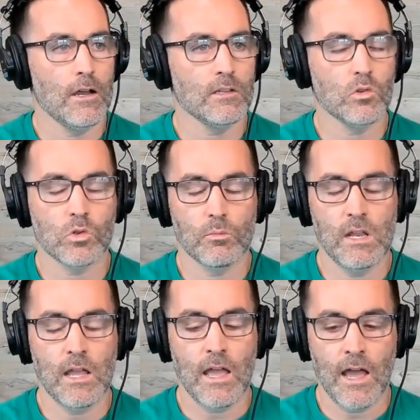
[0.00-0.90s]
social
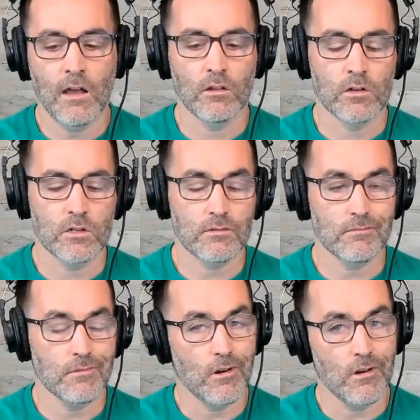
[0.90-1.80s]
media
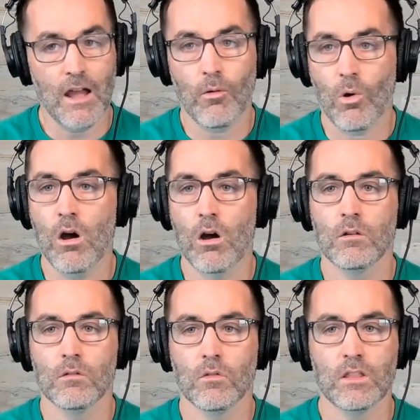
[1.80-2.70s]
hecklers are not wrong.